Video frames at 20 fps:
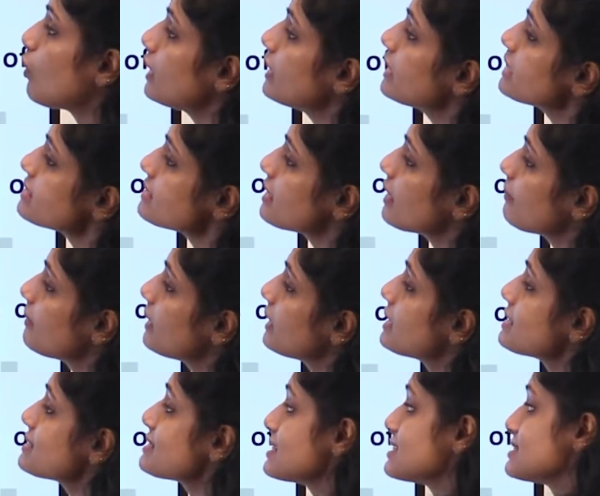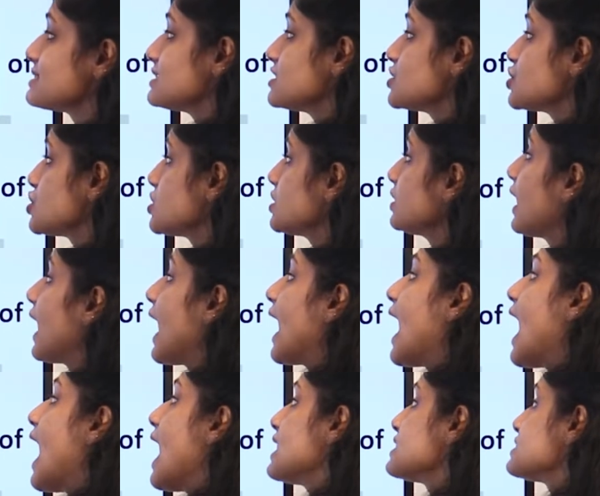One is labeled as assertion
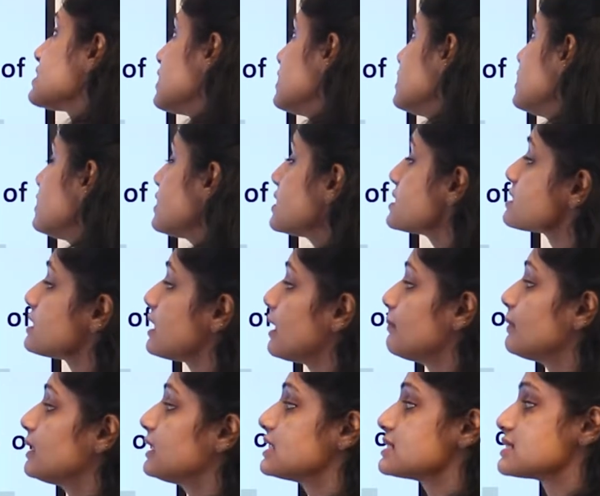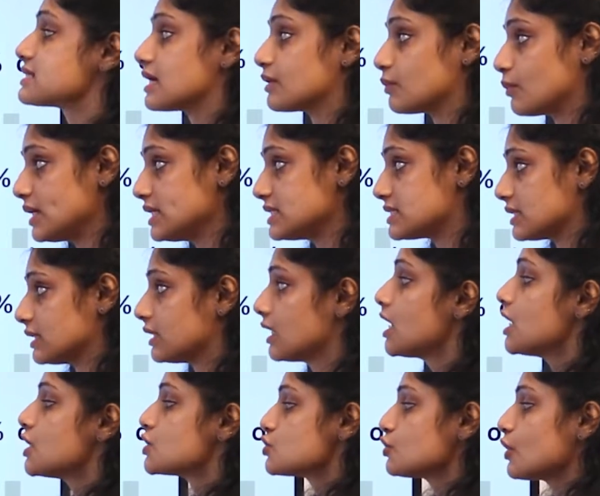and other is labeled as reason.
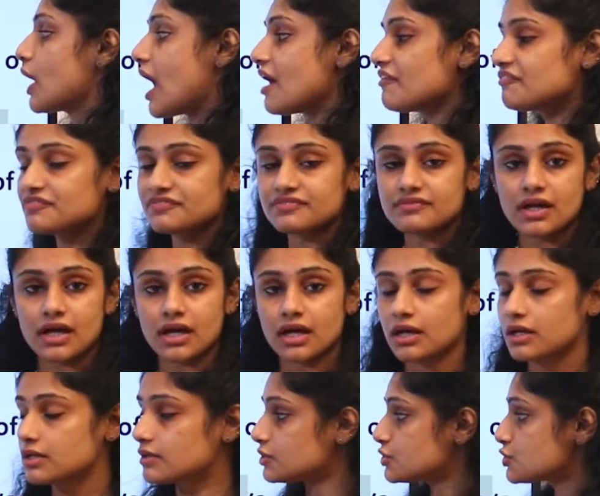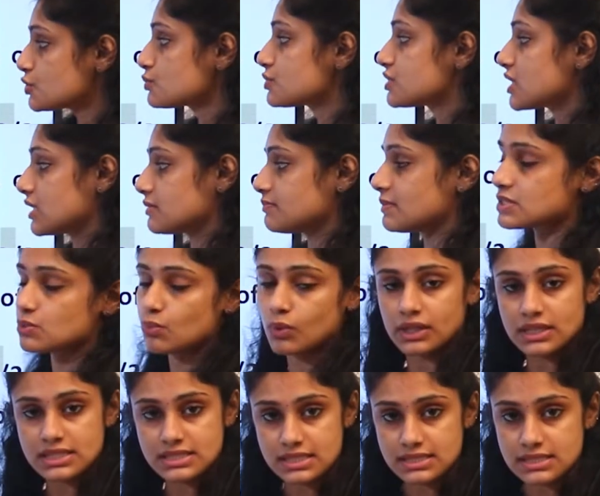So you have two statements.
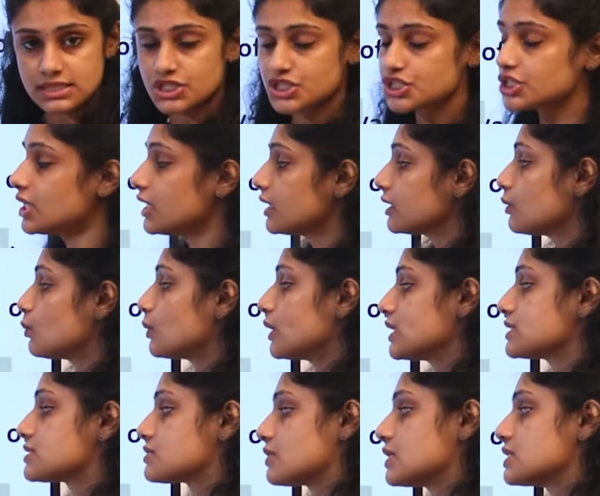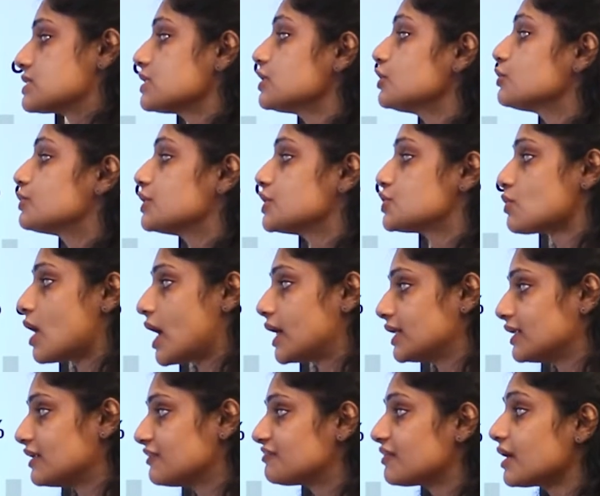One is assertion, another one is reason. You need to
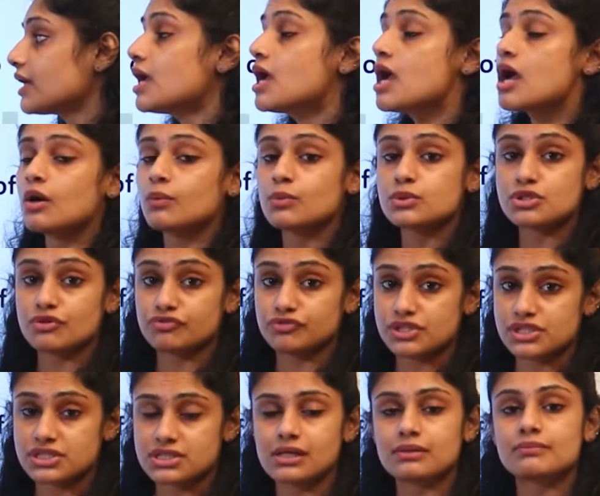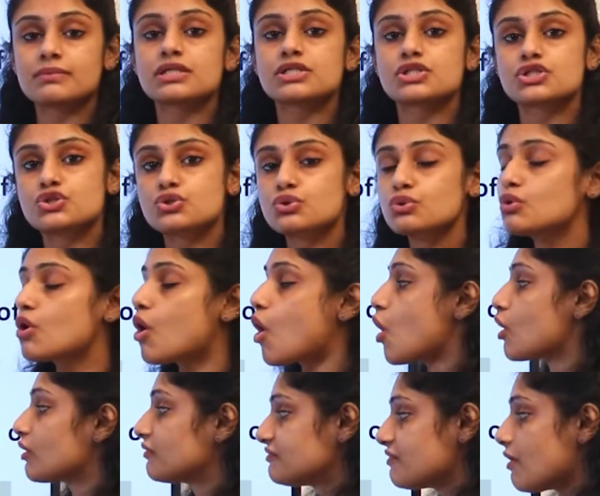identify which of the statement is true
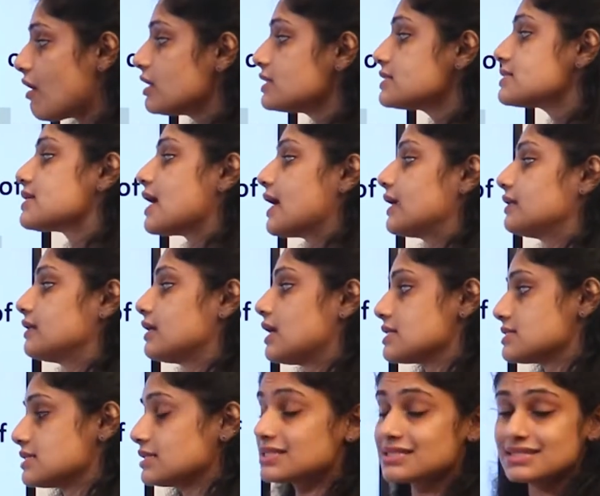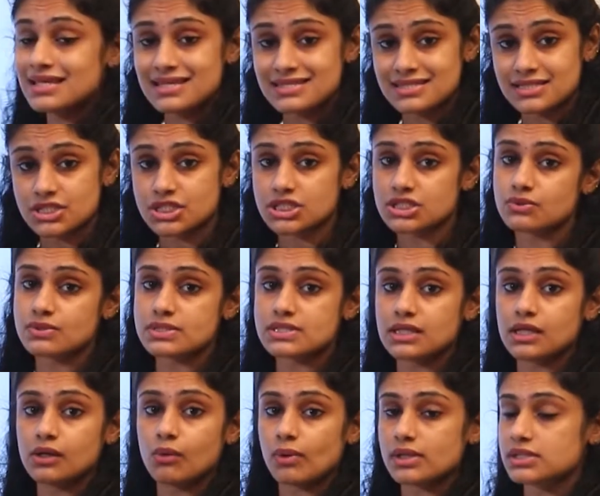or false, and as it is an assertion
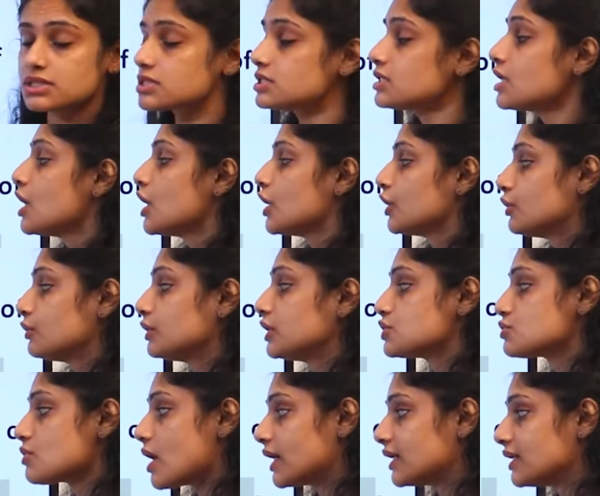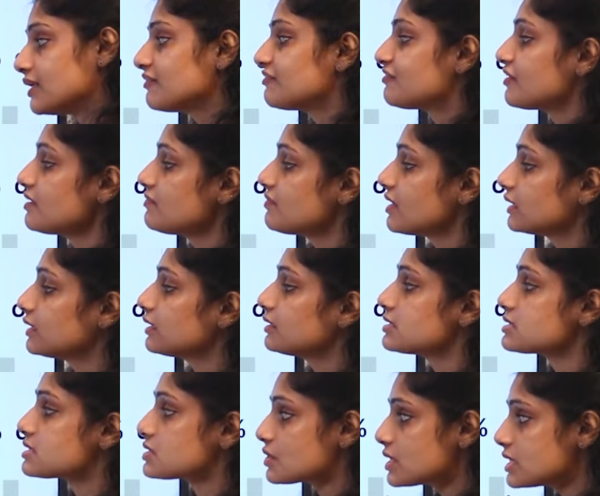reasoning question, you need to identify whether
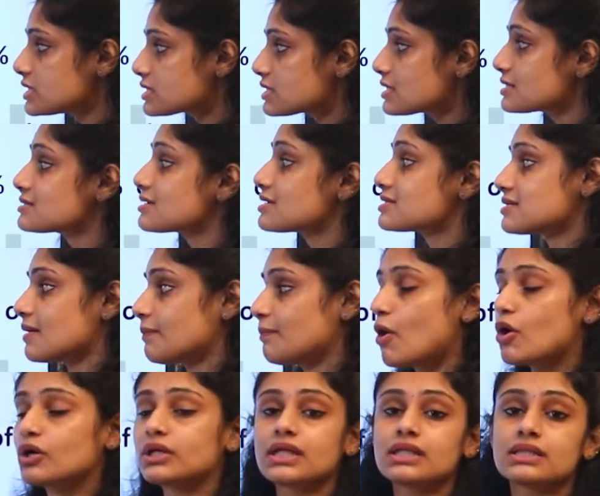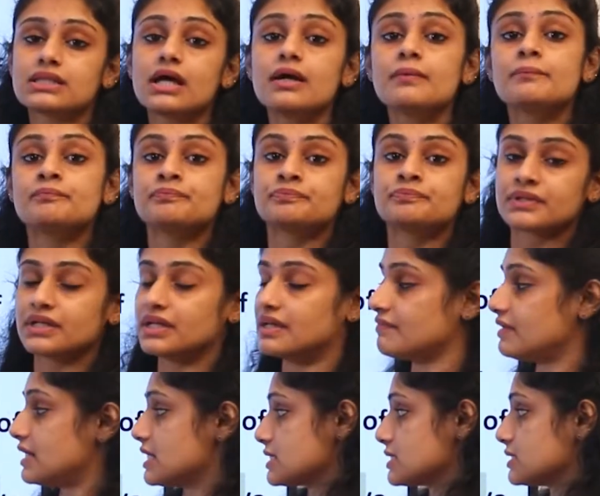this reason is supporting the
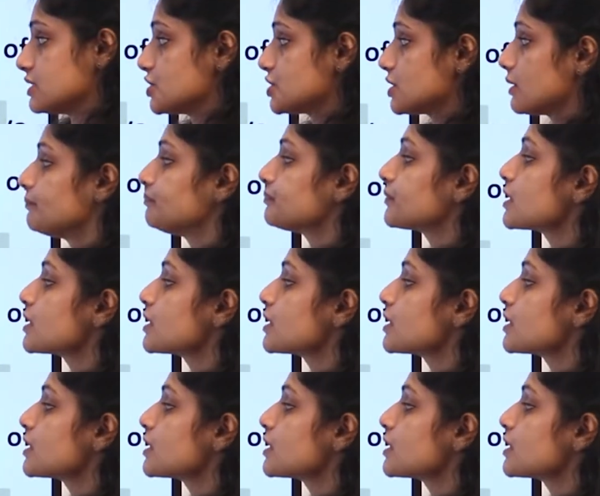given assertion.